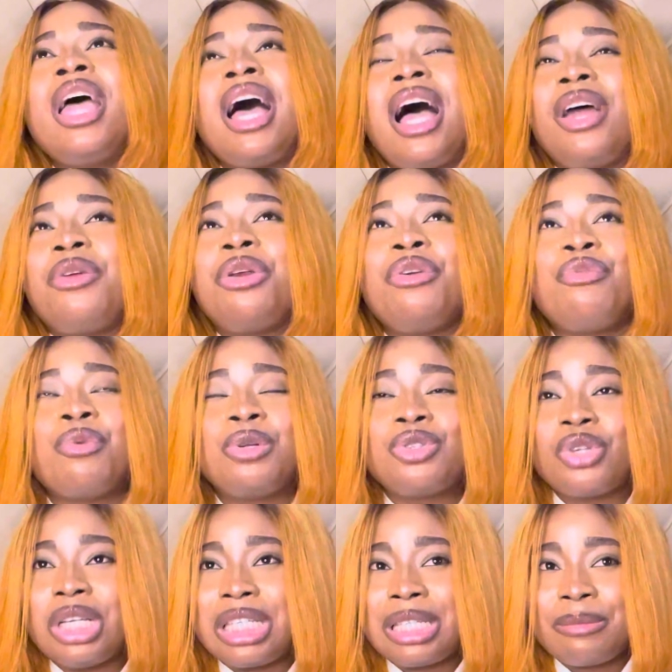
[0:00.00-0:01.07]
I don't even want
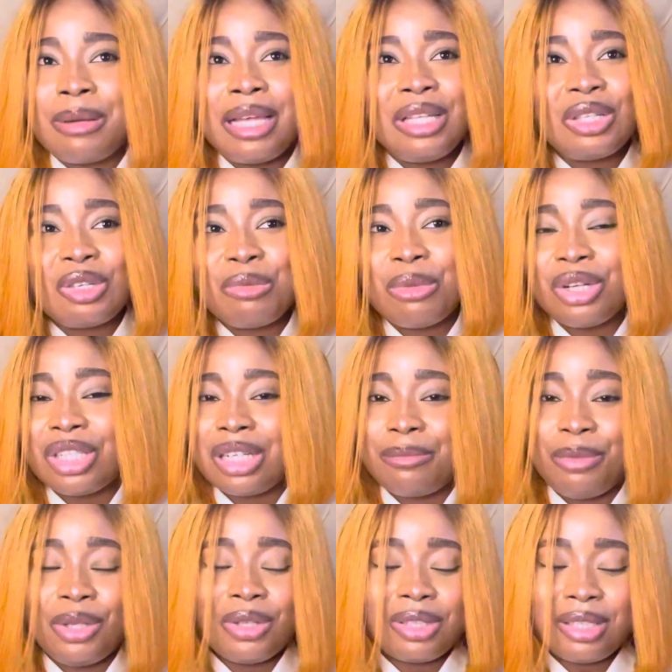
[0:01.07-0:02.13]
to explain too much
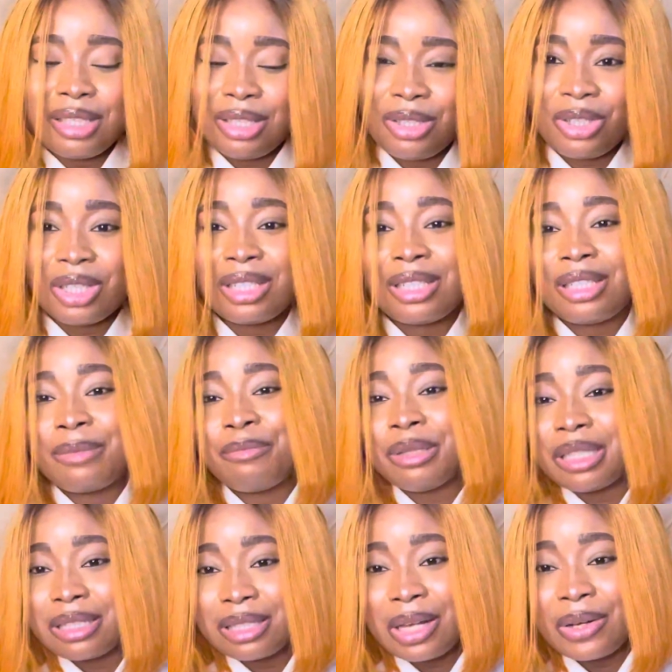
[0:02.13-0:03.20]
because it's just
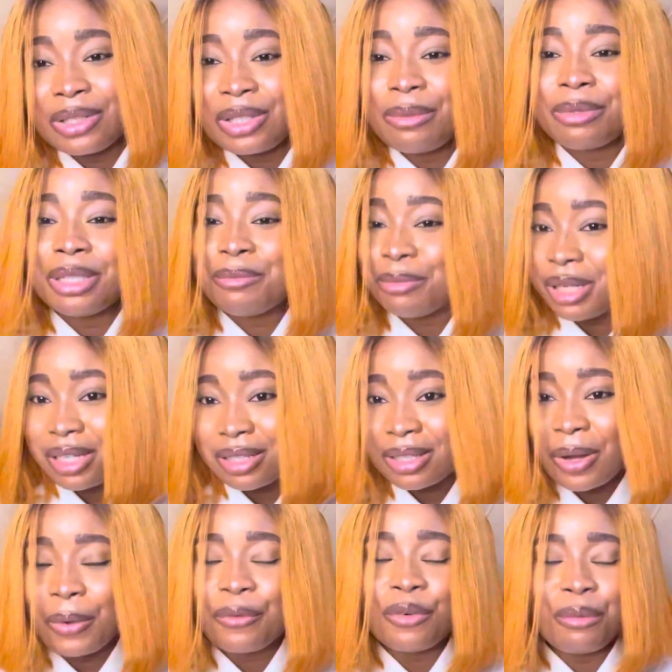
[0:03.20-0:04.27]
personal, something
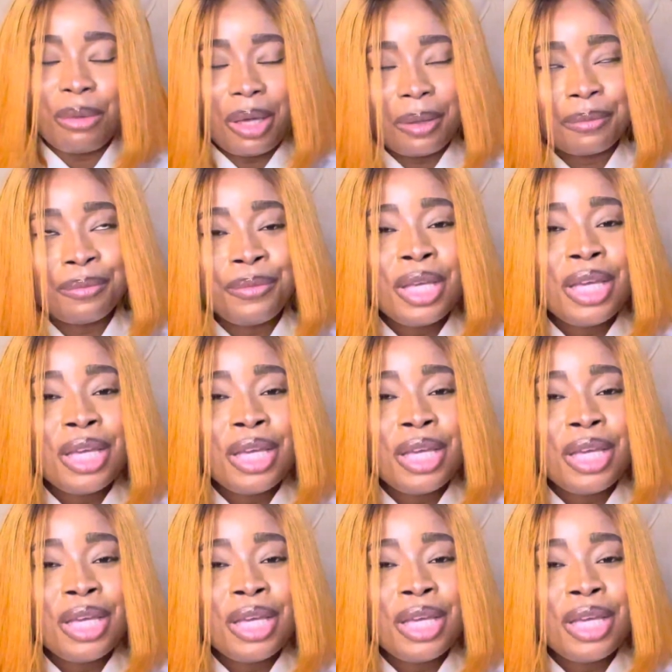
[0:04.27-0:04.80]
personal for me.